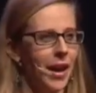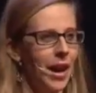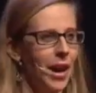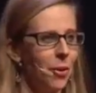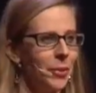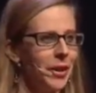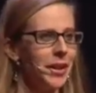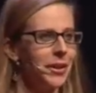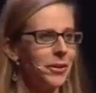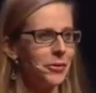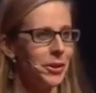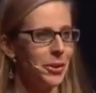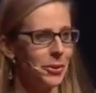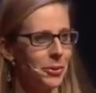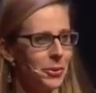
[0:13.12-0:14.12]
How many of
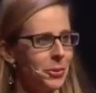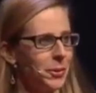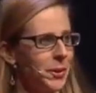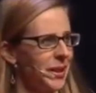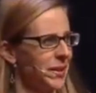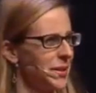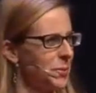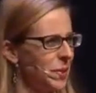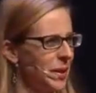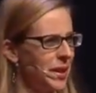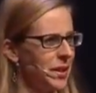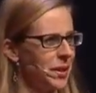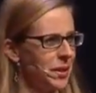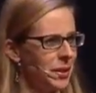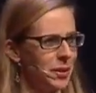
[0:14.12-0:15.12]
you can
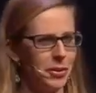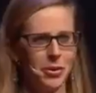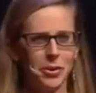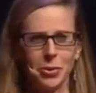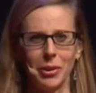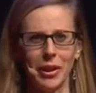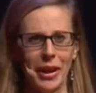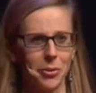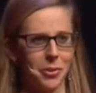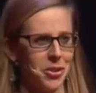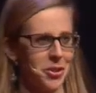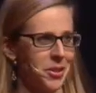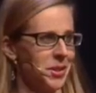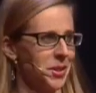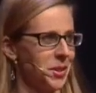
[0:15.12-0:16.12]
speak 2
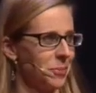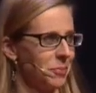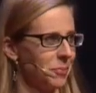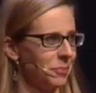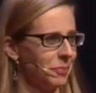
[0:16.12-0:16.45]
languages?